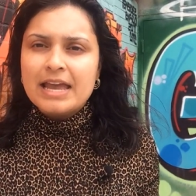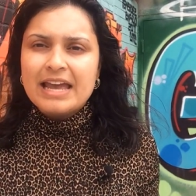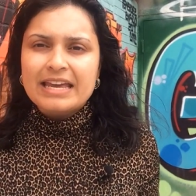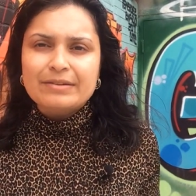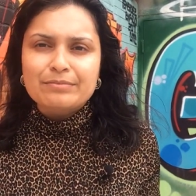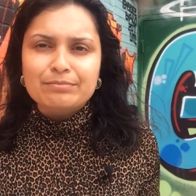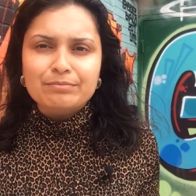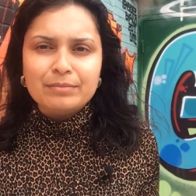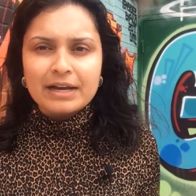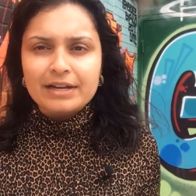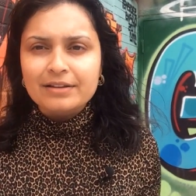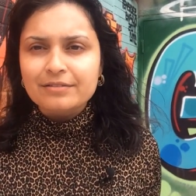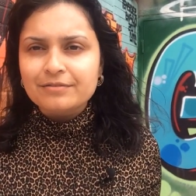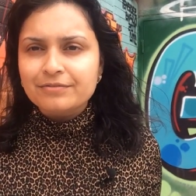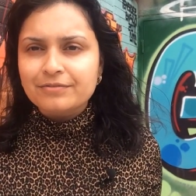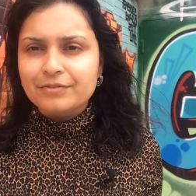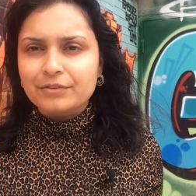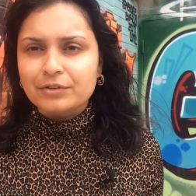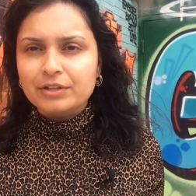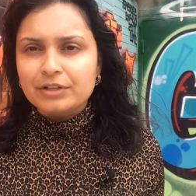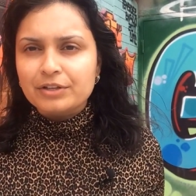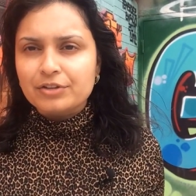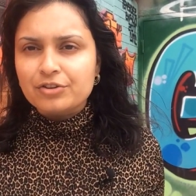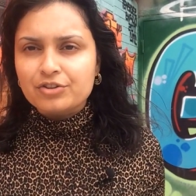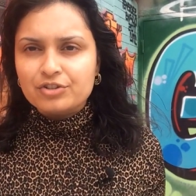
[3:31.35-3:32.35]
and
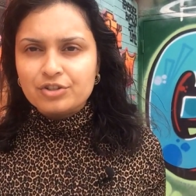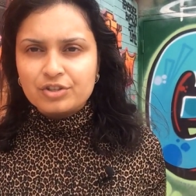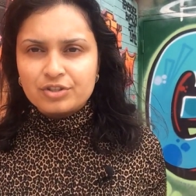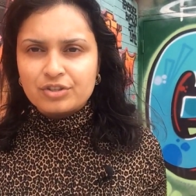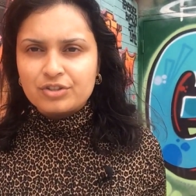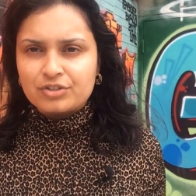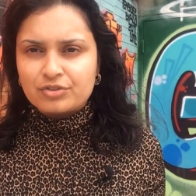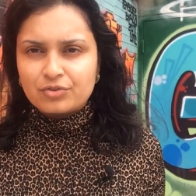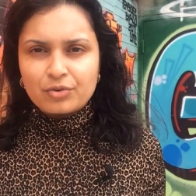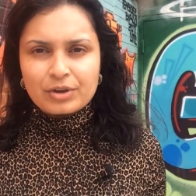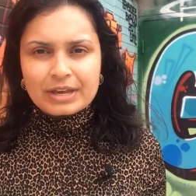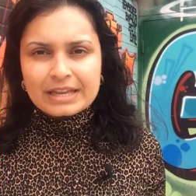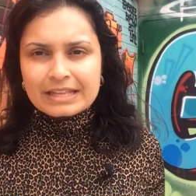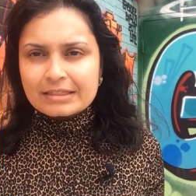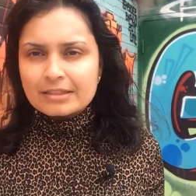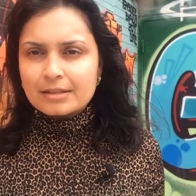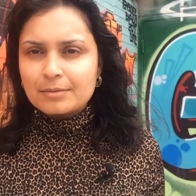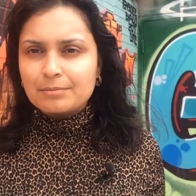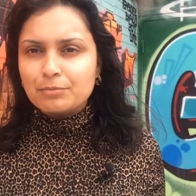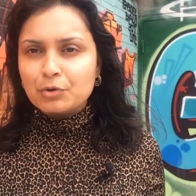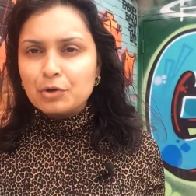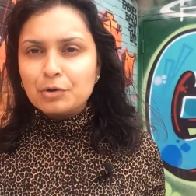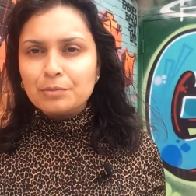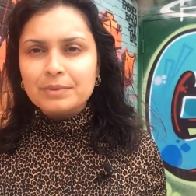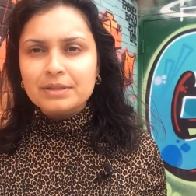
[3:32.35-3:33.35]
mindful, and you're just so in
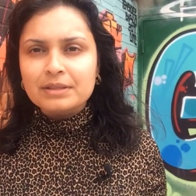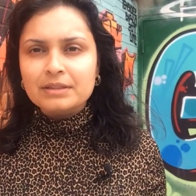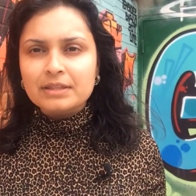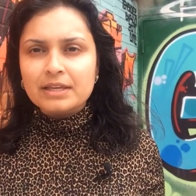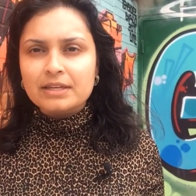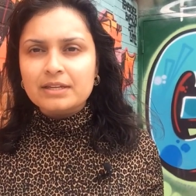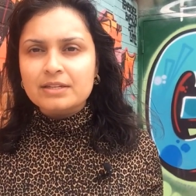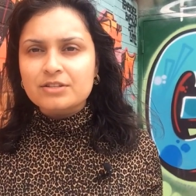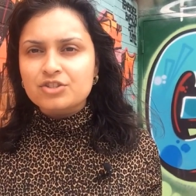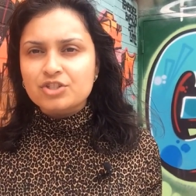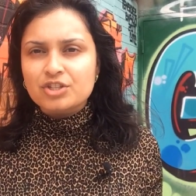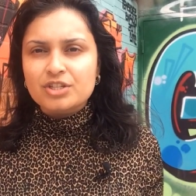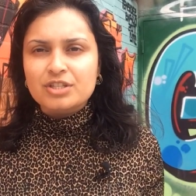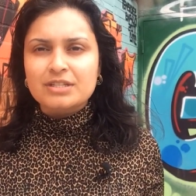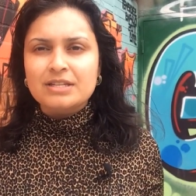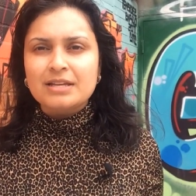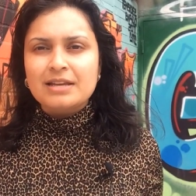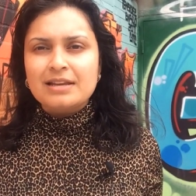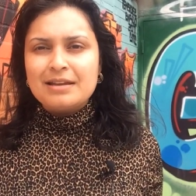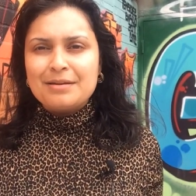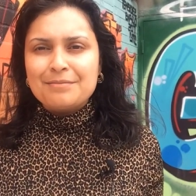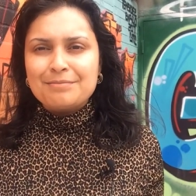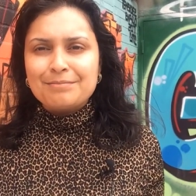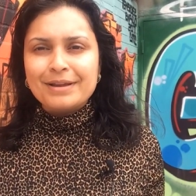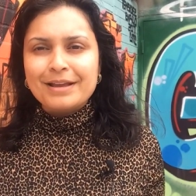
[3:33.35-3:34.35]
the moment that it just
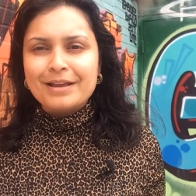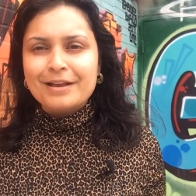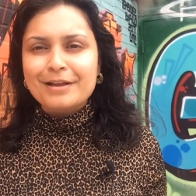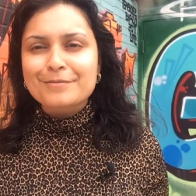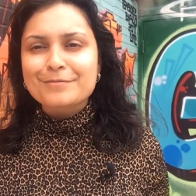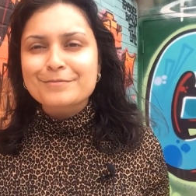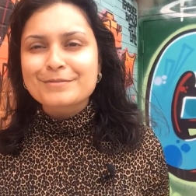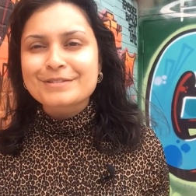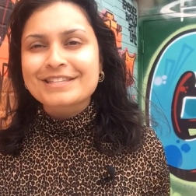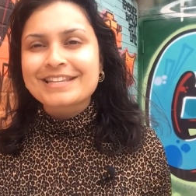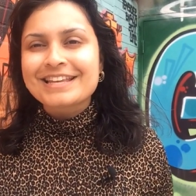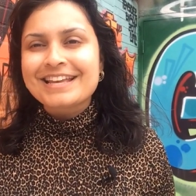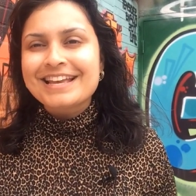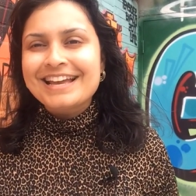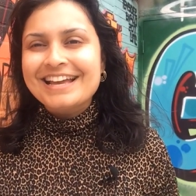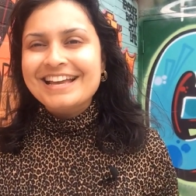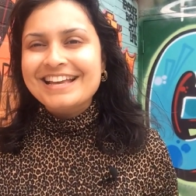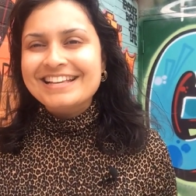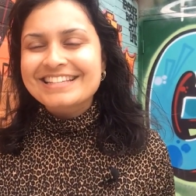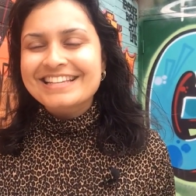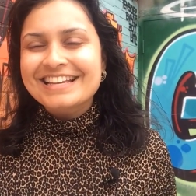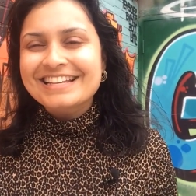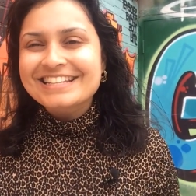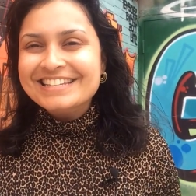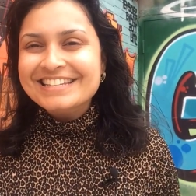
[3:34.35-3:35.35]
becomes
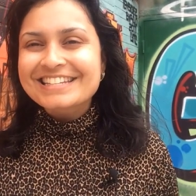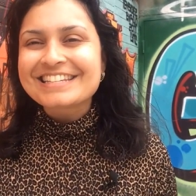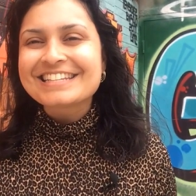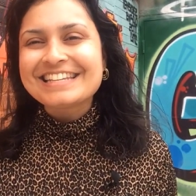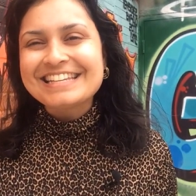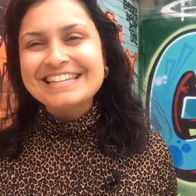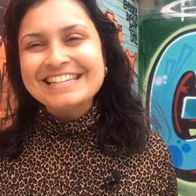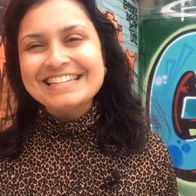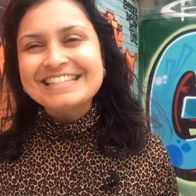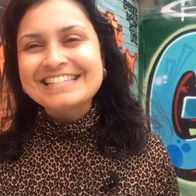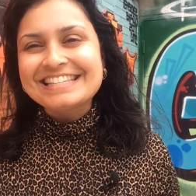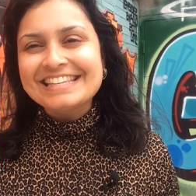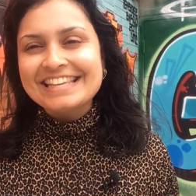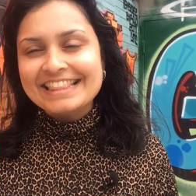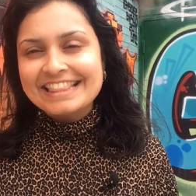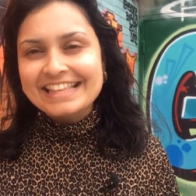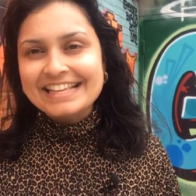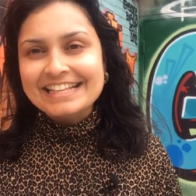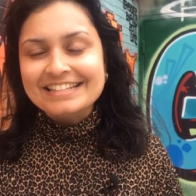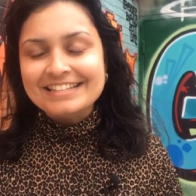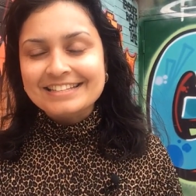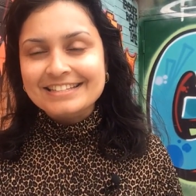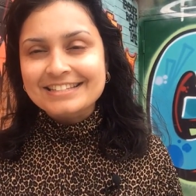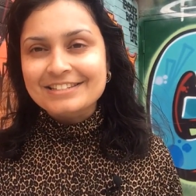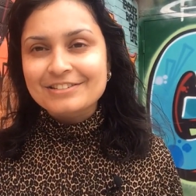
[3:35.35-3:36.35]
such an easy
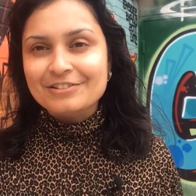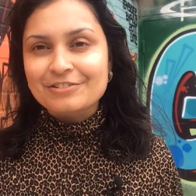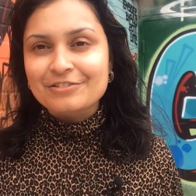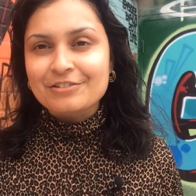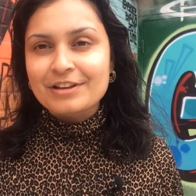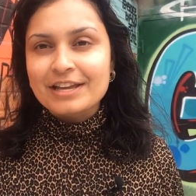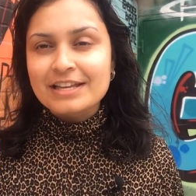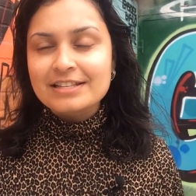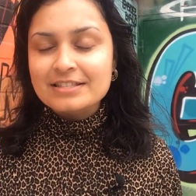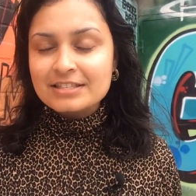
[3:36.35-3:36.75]
thing to do.